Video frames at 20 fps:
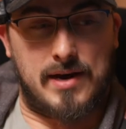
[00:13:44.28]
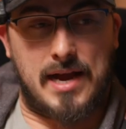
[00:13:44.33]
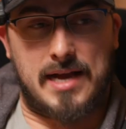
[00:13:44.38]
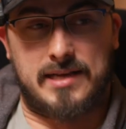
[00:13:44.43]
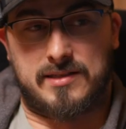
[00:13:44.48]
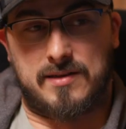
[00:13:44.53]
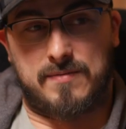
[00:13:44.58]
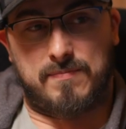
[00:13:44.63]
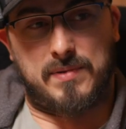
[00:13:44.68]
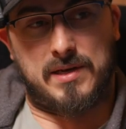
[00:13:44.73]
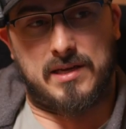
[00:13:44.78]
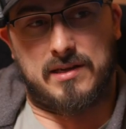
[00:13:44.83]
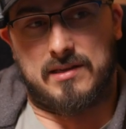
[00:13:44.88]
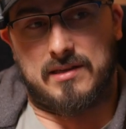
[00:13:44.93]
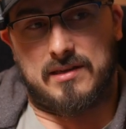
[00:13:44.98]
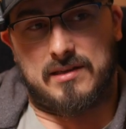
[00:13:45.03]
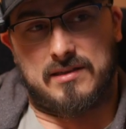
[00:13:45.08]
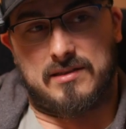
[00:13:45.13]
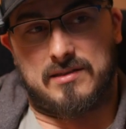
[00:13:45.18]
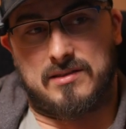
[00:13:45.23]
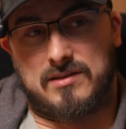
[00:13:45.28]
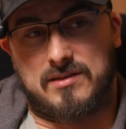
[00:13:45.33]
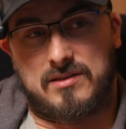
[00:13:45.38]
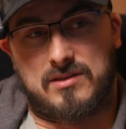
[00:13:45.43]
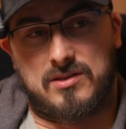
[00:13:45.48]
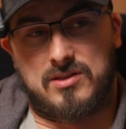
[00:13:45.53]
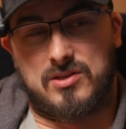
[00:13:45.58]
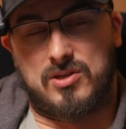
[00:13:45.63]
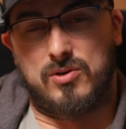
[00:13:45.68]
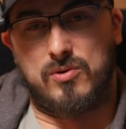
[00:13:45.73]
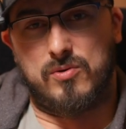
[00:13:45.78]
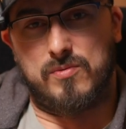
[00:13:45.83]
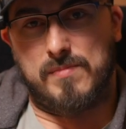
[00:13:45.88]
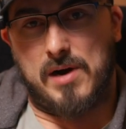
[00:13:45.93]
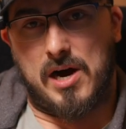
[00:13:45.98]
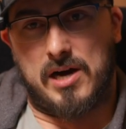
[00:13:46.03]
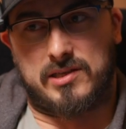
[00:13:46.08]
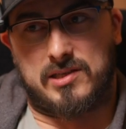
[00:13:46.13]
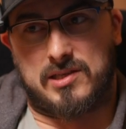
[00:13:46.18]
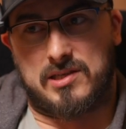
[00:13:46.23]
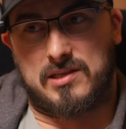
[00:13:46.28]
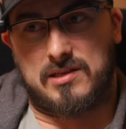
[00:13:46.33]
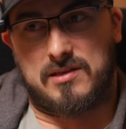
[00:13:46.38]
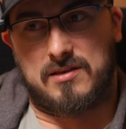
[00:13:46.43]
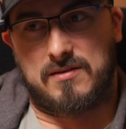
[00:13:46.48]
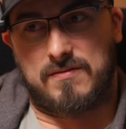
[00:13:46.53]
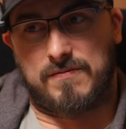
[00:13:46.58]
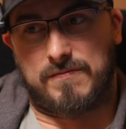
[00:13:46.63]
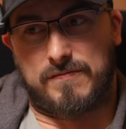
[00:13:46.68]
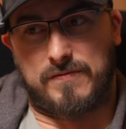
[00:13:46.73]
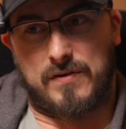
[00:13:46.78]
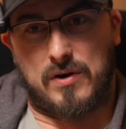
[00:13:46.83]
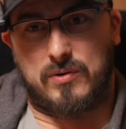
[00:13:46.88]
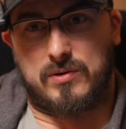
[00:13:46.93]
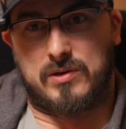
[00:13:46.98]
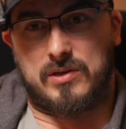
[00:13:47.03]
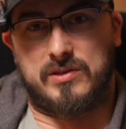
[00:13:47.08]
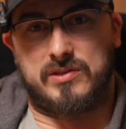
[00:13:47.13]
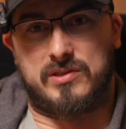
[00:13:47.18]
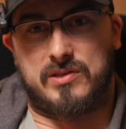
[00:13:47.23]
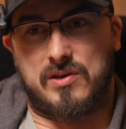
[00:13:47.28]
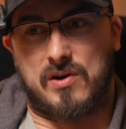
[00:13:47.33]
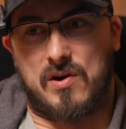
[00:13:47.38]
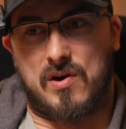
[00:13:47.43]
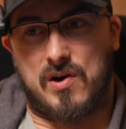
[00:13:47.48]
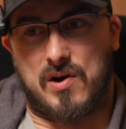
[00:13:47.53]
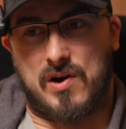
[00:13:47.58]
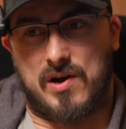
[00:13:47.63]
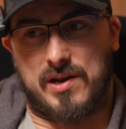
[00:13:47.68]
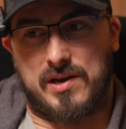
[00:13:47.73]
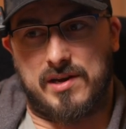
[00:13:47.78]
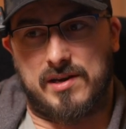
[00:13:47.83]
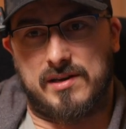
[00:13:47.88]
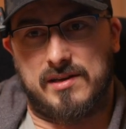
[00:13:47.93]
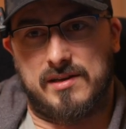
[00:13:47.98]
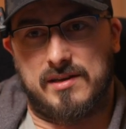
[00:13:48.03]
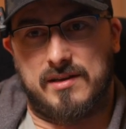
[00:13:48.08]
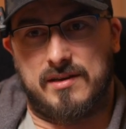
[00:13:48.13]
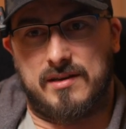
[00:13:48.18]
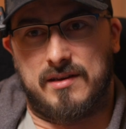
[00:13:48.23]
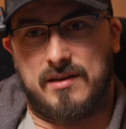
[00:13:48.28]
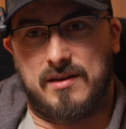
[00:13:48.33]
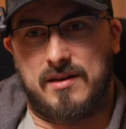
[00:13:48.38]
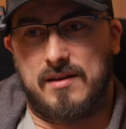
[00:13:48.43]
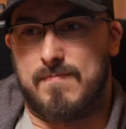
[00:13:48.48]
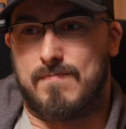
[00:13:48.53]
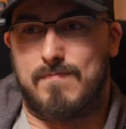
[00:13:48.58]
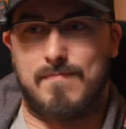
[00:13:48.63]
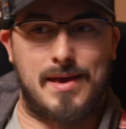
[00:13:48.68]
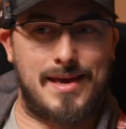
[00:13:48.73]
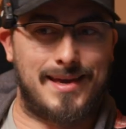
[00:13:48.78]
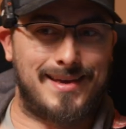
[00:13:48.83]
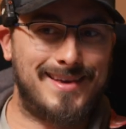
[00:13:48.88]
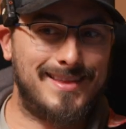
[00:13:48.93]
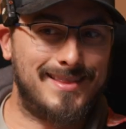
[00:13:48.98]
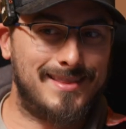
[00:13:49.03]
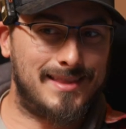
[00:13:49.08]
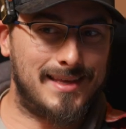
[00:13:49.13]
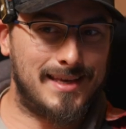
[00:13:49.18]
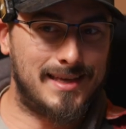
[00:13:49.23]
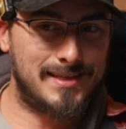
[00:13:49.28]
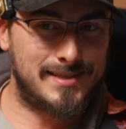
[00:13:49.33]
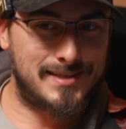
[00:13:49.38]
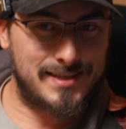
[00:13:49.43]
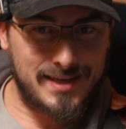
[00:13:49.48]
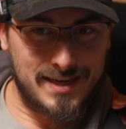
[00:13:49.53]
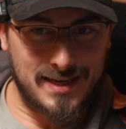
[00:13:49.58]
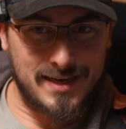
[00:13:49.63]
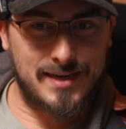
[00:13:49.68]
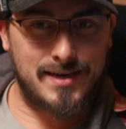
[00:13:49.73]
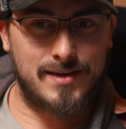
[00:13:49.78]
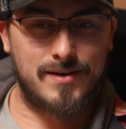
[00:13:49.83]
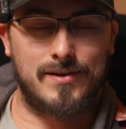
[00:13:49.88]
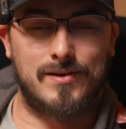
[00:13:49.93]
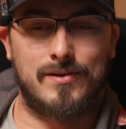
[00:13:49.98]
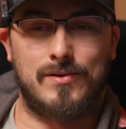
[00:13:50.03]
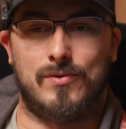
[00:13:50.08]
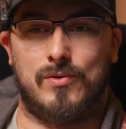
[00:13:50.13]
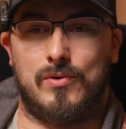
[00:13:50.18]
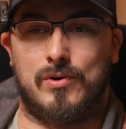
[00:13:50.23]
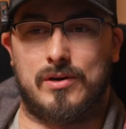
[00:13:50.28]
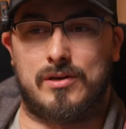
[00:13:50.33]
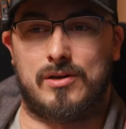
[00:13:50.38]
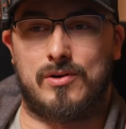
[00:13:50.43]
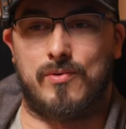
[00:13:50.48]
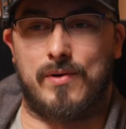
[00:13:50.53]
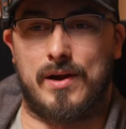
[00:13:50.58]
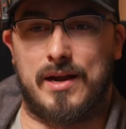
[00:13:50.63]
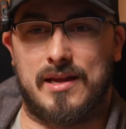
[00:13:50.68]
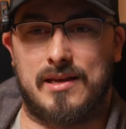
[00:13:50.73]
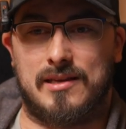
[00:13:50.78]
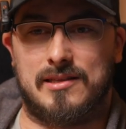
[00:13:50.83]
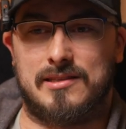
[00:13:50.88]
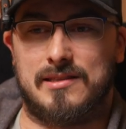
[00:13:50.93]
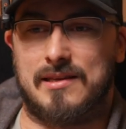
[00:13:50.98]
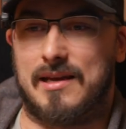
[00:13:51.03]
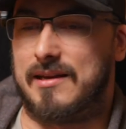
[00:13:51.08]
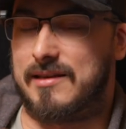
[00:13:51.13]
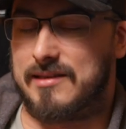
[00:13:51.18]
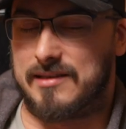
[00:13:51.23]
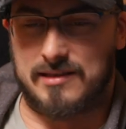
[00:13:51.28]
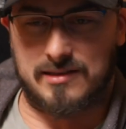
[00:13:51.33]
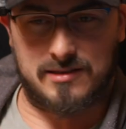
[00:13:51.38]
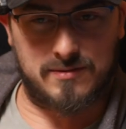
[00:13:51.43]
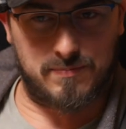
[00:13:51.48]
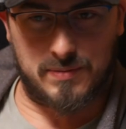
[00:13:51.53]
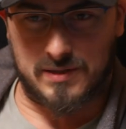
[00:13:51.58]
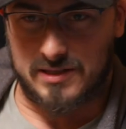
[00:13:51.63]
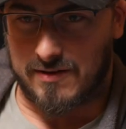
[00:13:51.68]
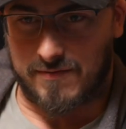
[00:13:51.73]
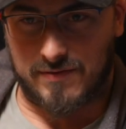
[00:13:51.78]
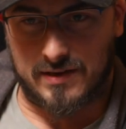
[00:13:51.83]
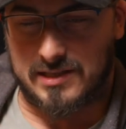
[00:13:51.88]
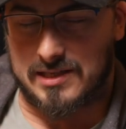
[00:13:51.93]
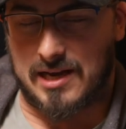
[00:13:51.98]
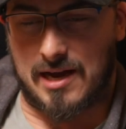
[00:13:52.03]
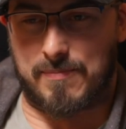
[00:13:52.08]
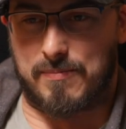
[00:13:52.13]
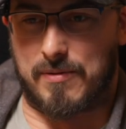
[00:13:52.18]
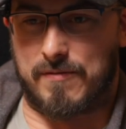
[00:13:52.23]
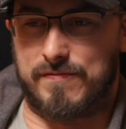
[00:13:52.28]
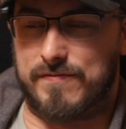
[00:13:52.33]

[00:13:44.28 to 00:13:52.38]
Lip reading: hasn't been too much focus on making things here or creating any specific type of